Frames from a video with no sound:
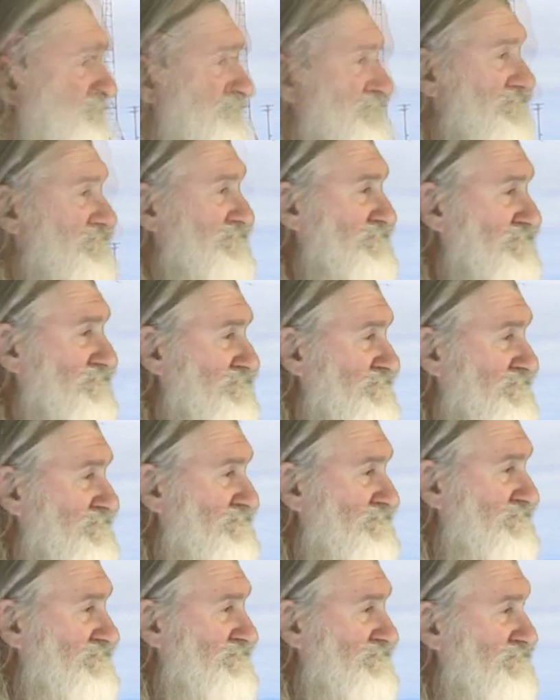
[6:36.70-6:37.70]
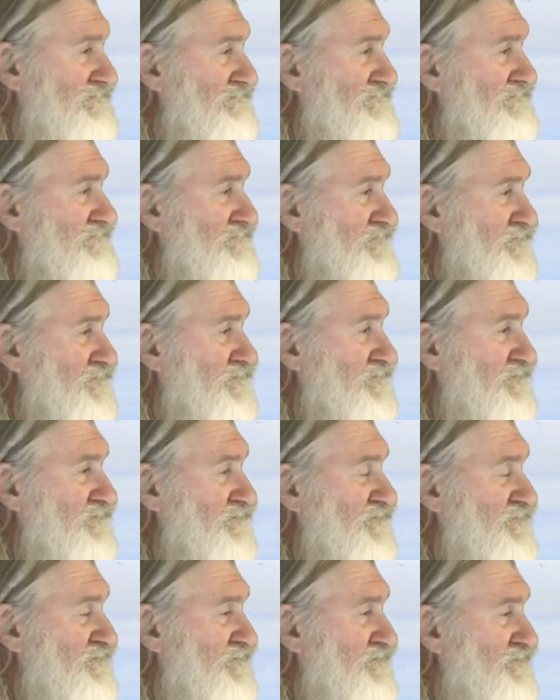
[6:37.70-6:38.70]

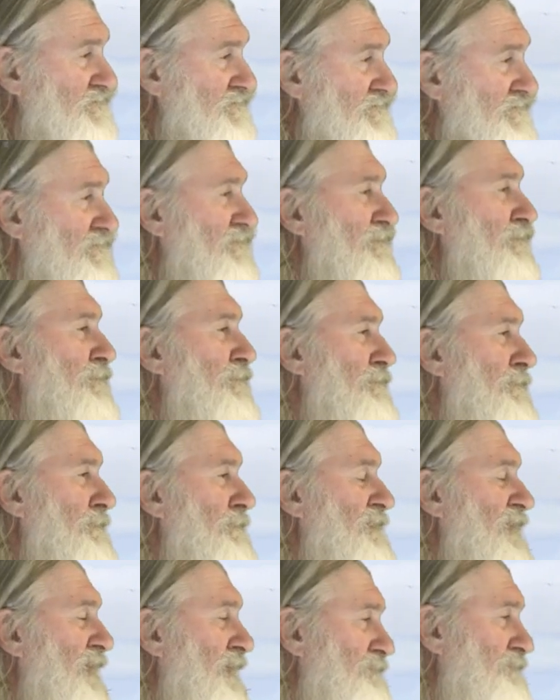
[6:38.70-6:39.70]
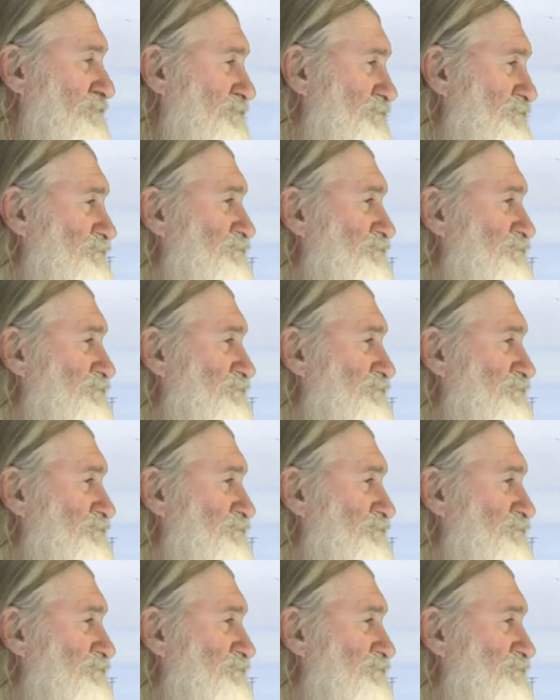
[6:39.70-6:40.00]
(not speaking)